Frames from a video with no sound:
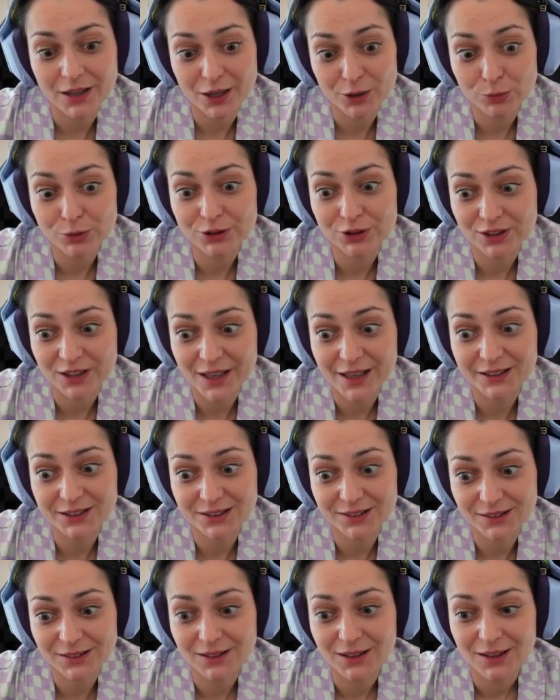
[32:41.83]
I want a
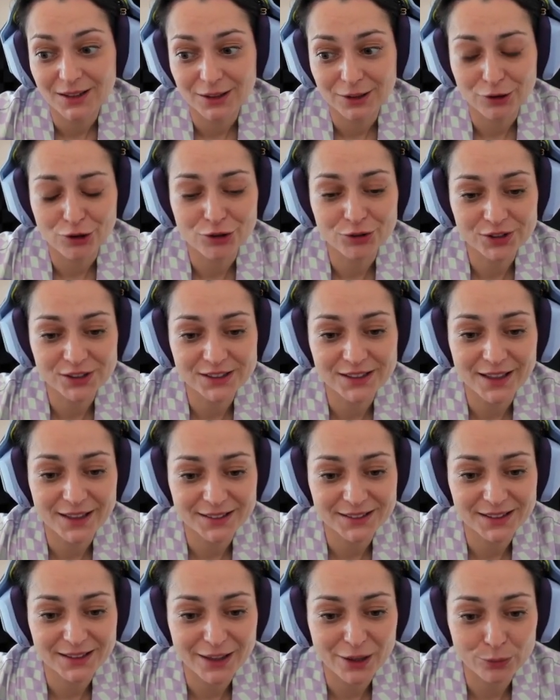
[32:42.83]
castle long
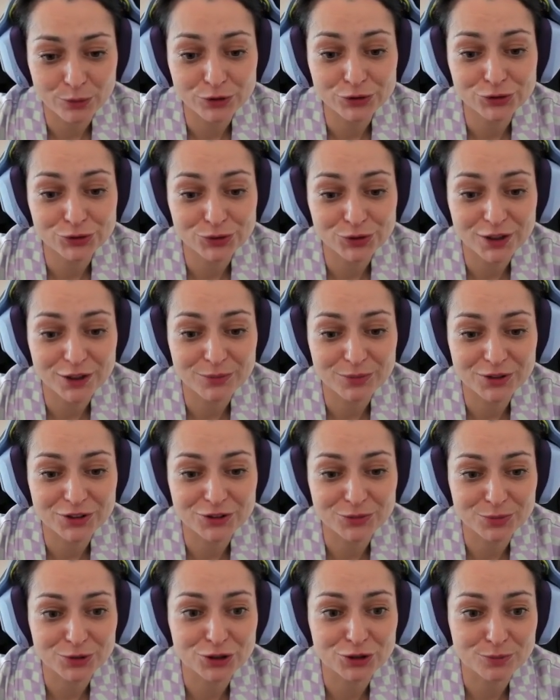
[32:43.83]
side and I want to keep this
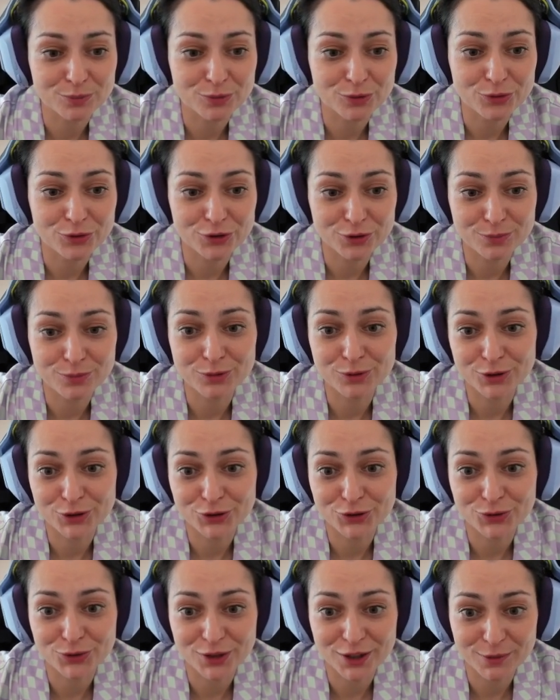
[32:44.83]
bishop on the
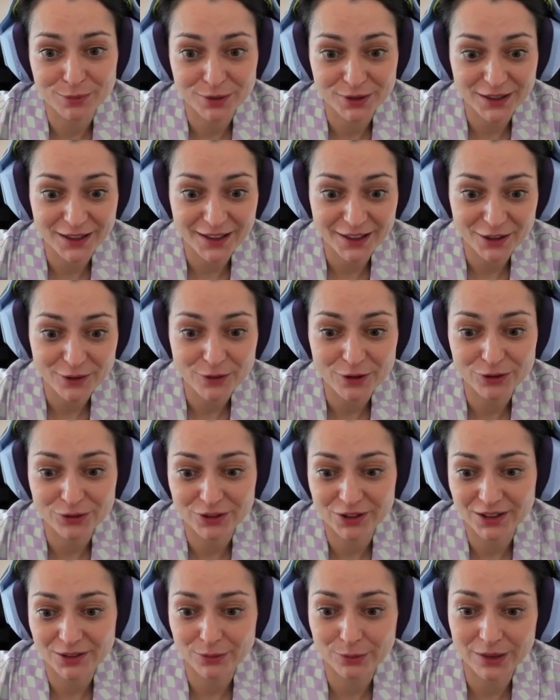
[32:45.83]
board to keep an eye on
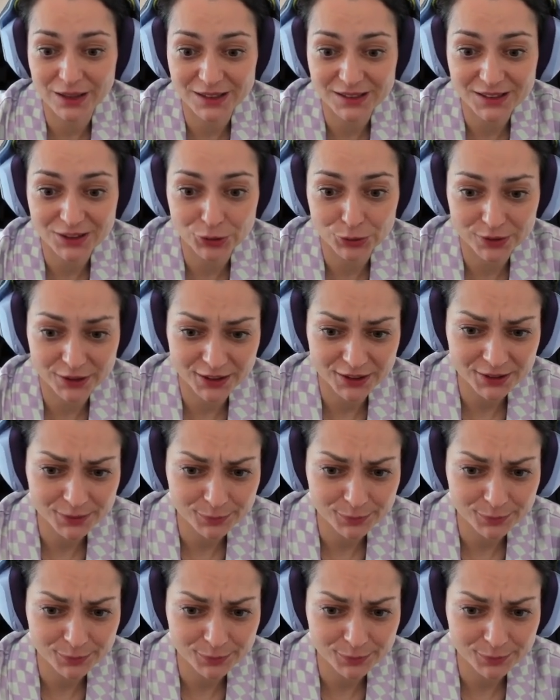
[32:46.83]
the white square.